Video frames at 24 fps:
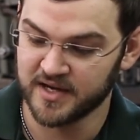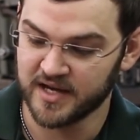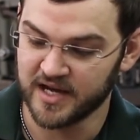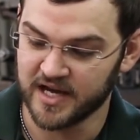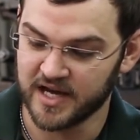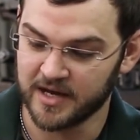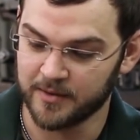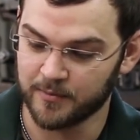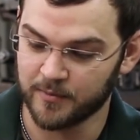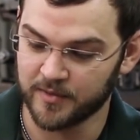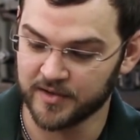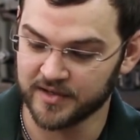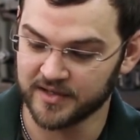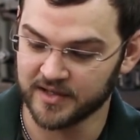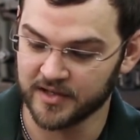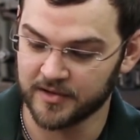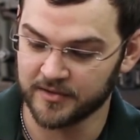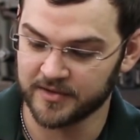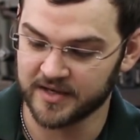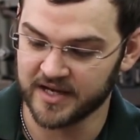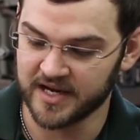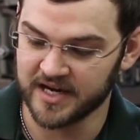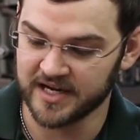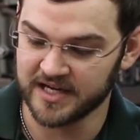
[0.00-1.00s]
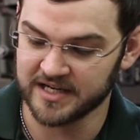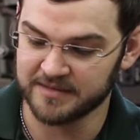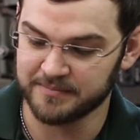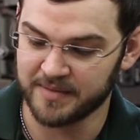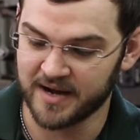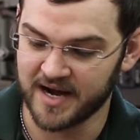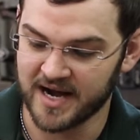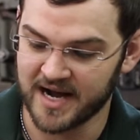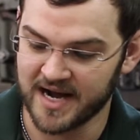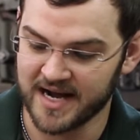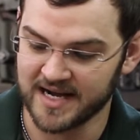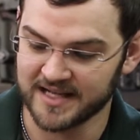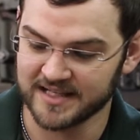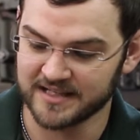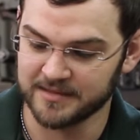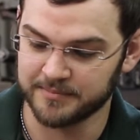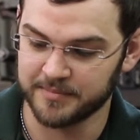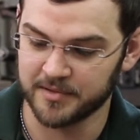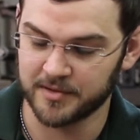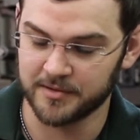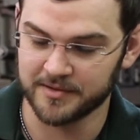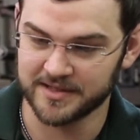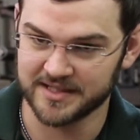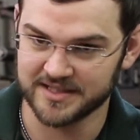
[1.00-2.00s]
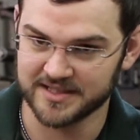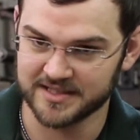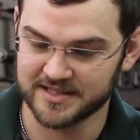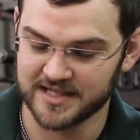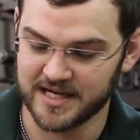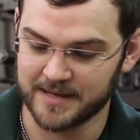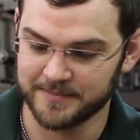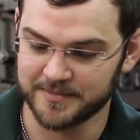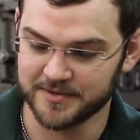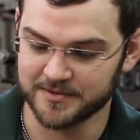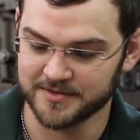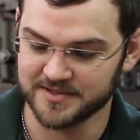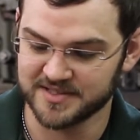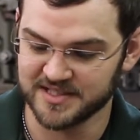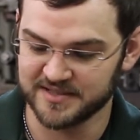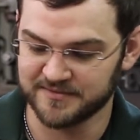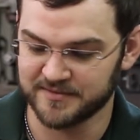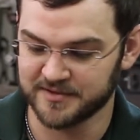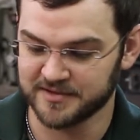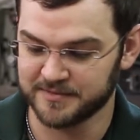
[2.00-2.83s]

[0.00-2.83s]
and one located behind the bolt at the top of the receiver.